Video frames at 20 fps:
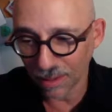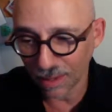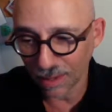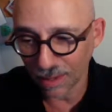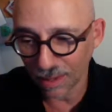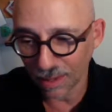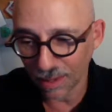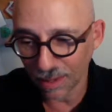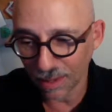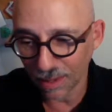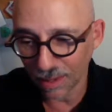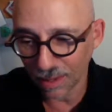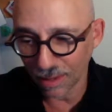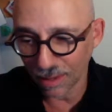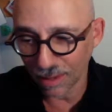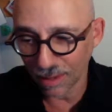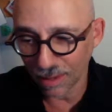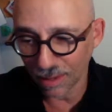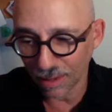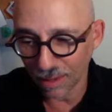
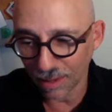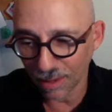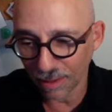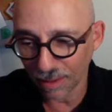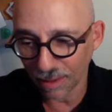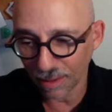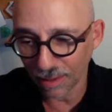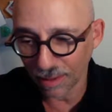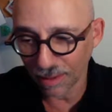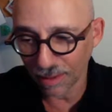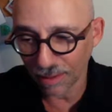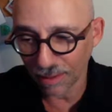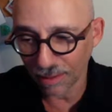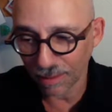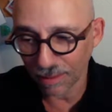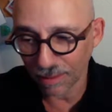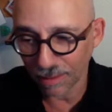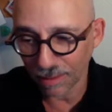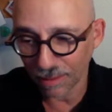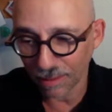
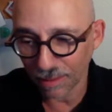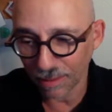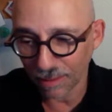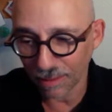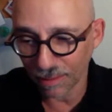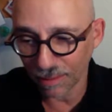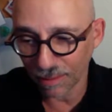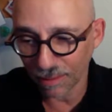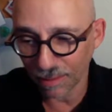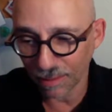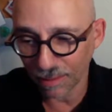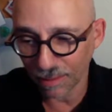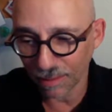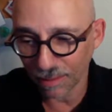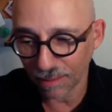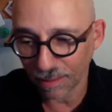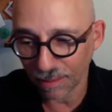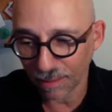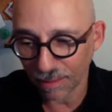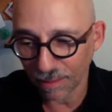
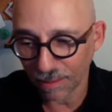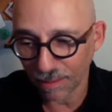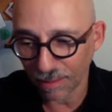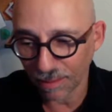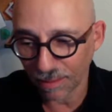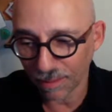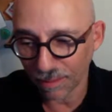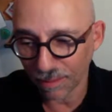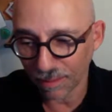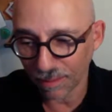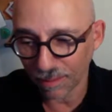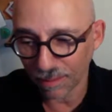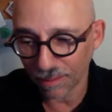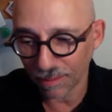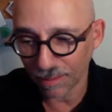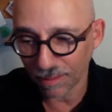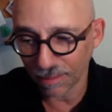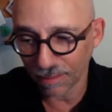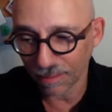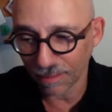
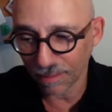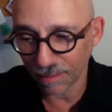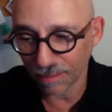(not speaking)